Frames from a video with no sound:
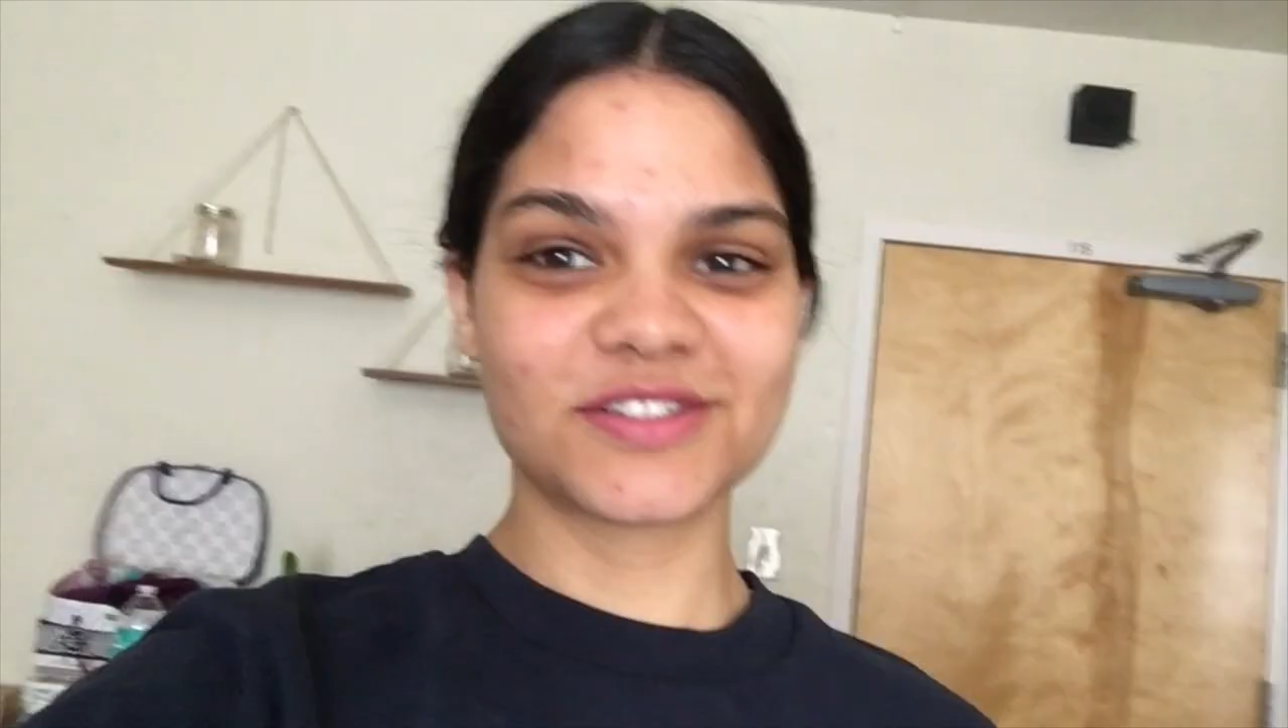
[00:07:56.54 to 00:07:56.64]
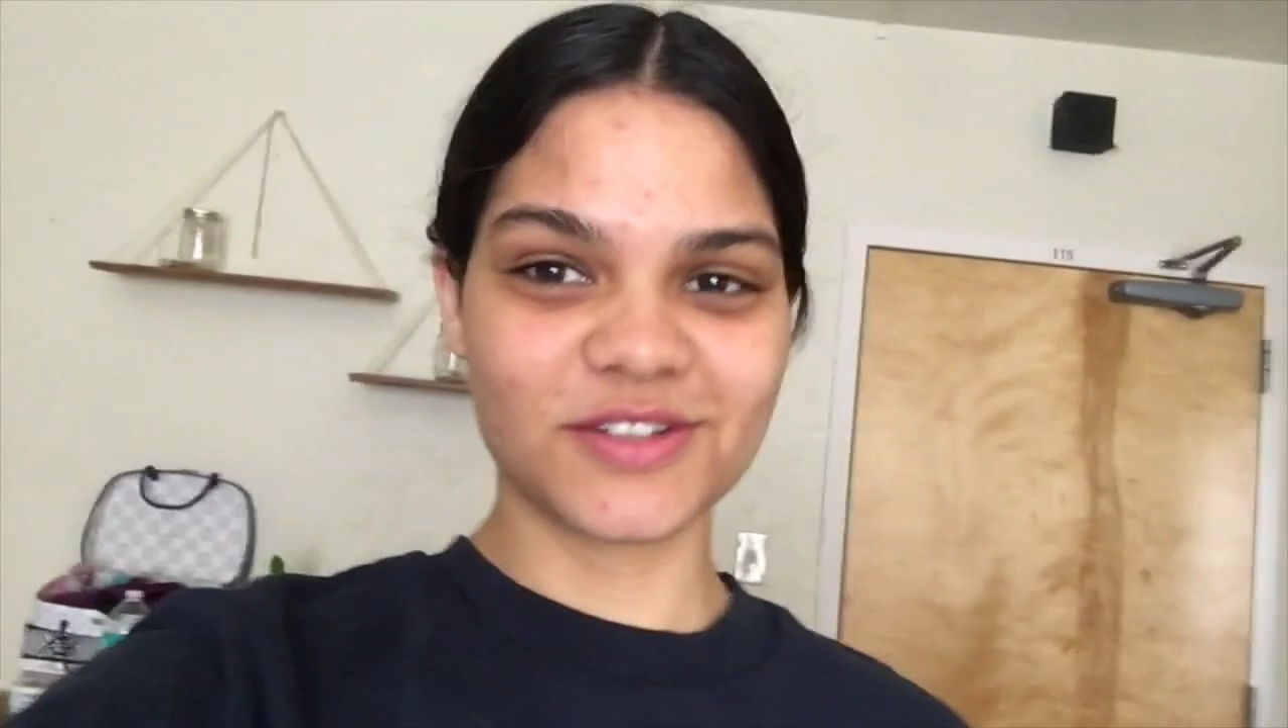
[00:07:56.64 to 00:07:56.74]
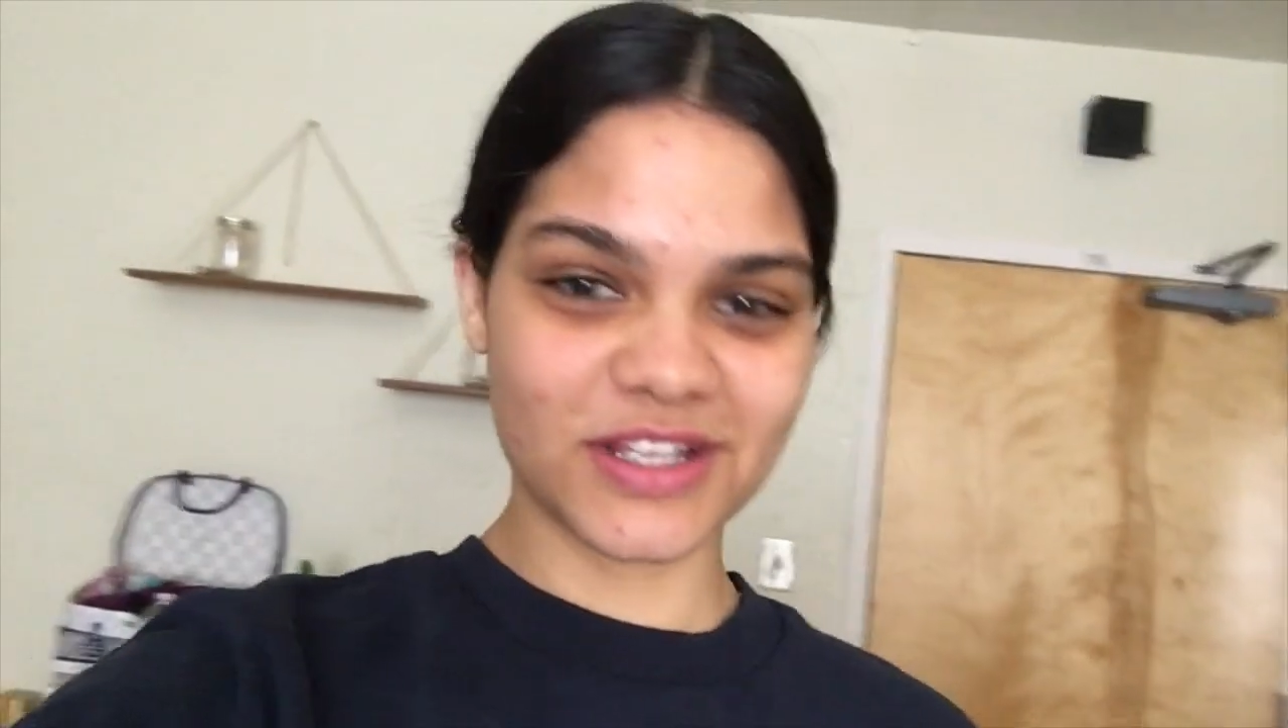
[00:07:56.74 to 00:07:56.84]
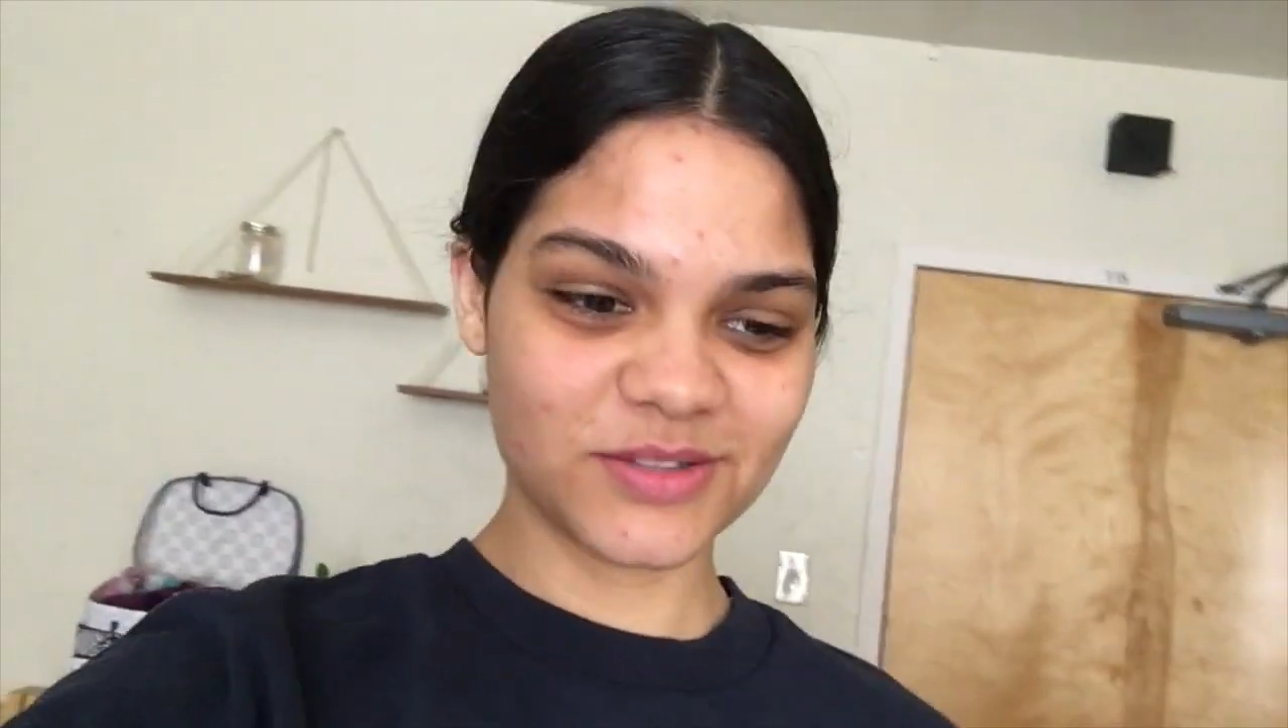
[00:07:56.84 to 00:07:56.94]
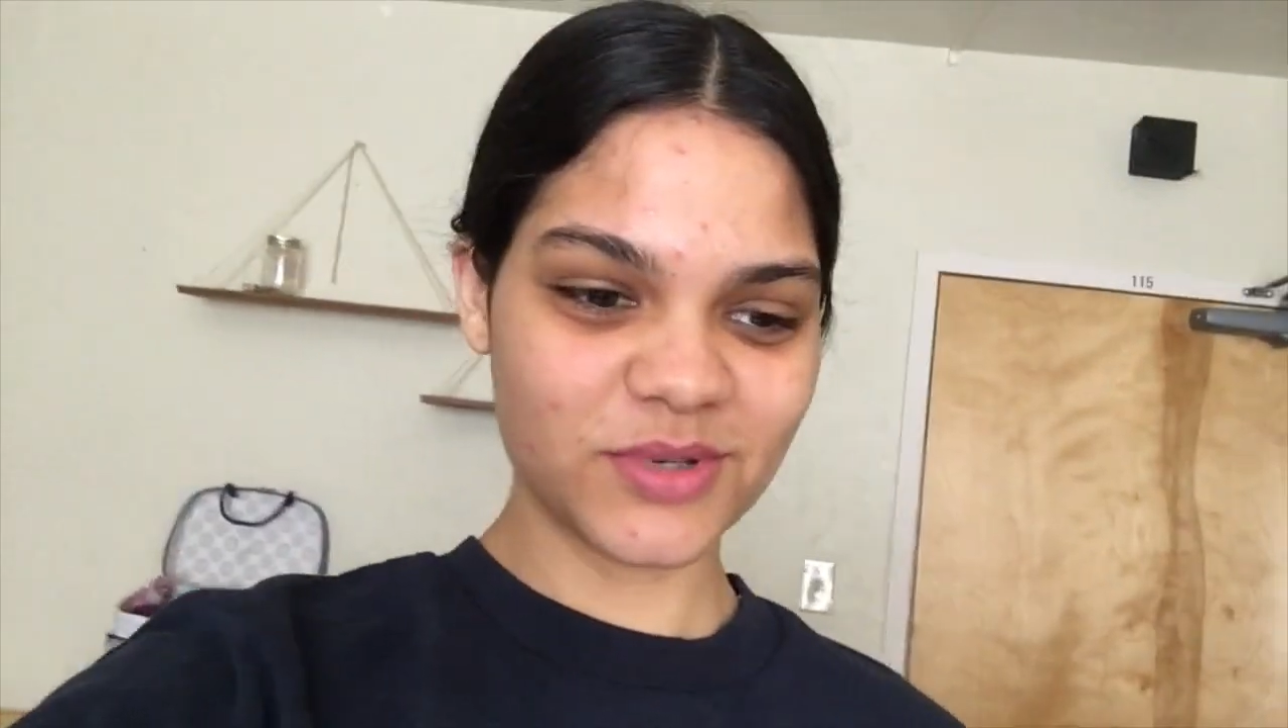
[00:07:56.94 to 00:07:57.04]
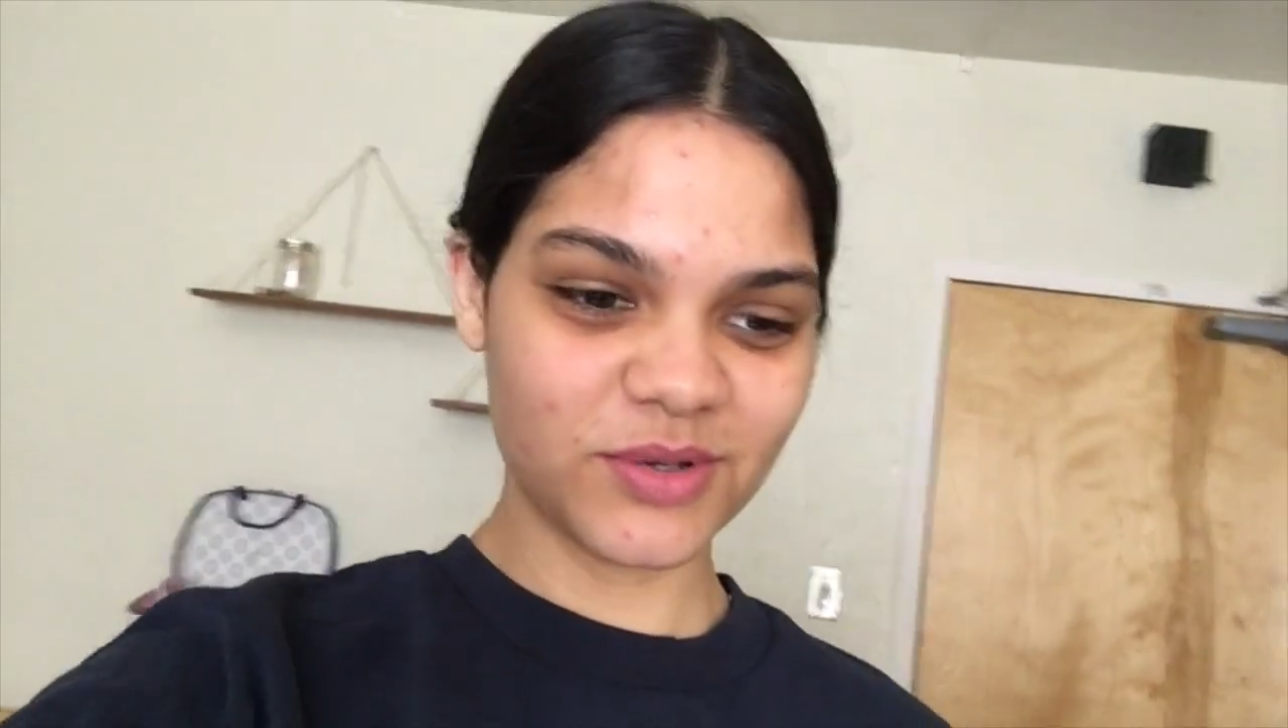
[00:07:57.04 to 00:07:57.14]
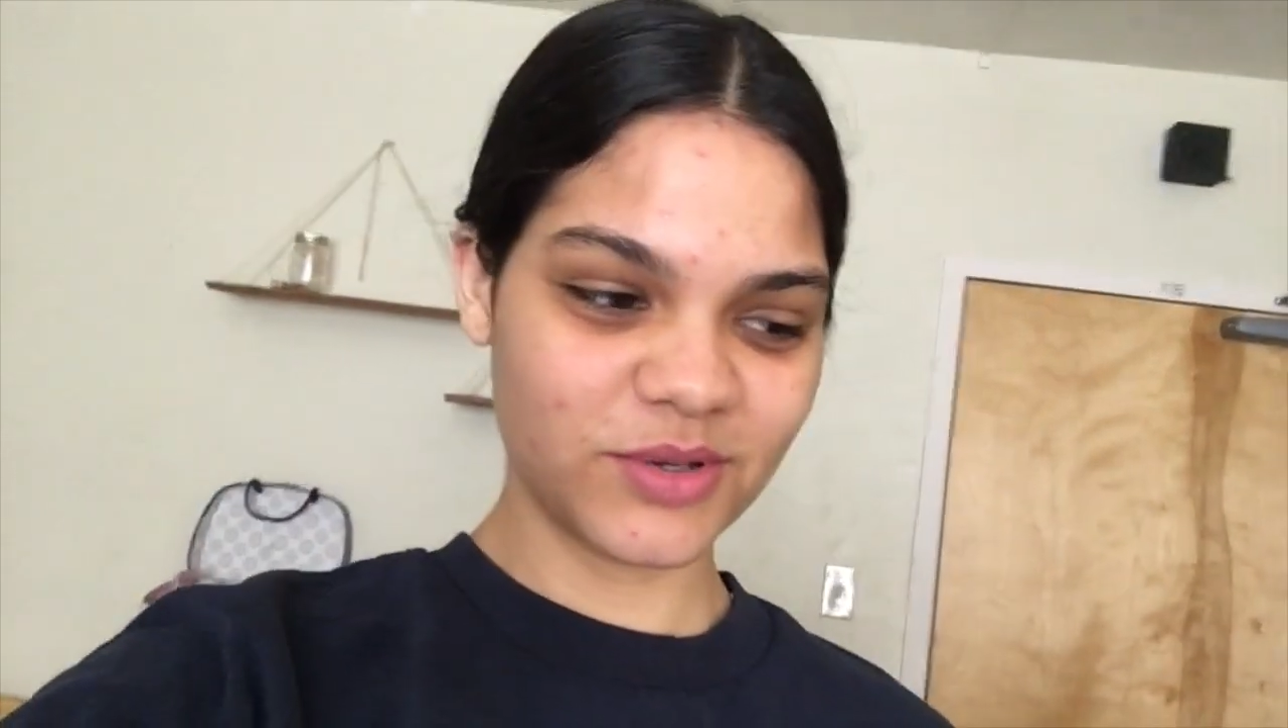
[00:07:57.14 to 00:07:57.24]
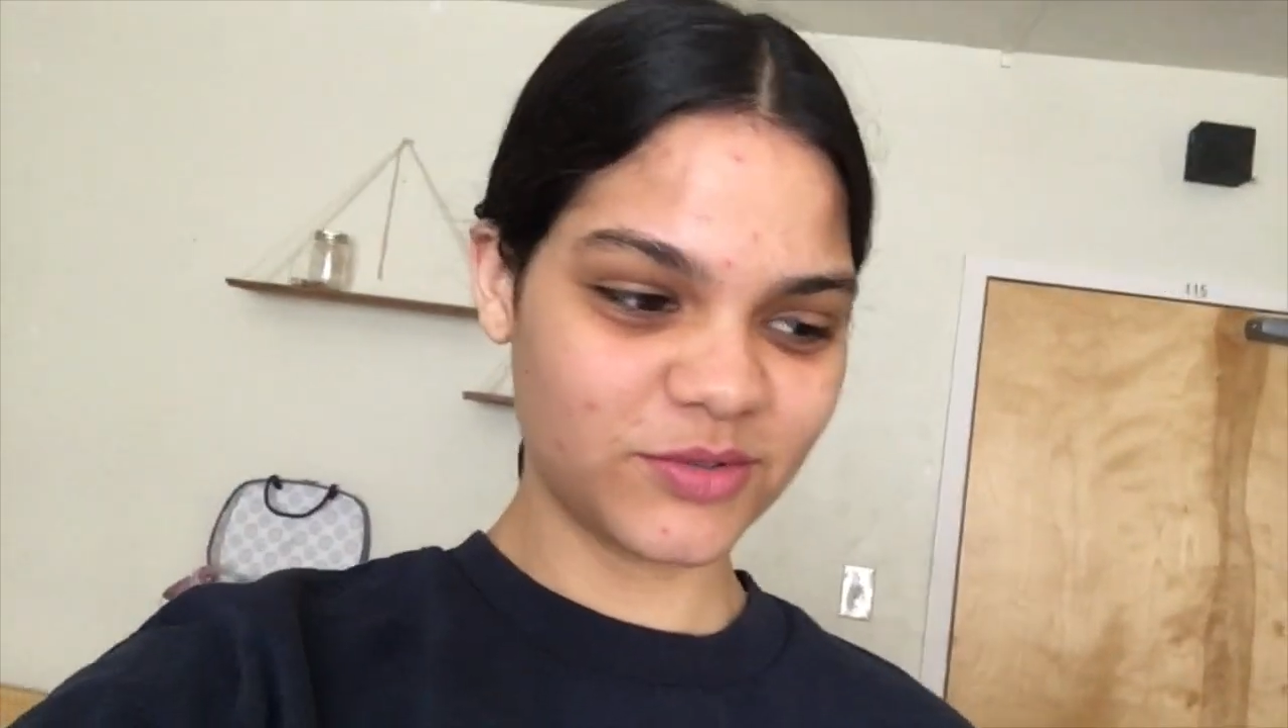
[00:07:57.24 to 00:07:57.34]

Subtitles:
So that's what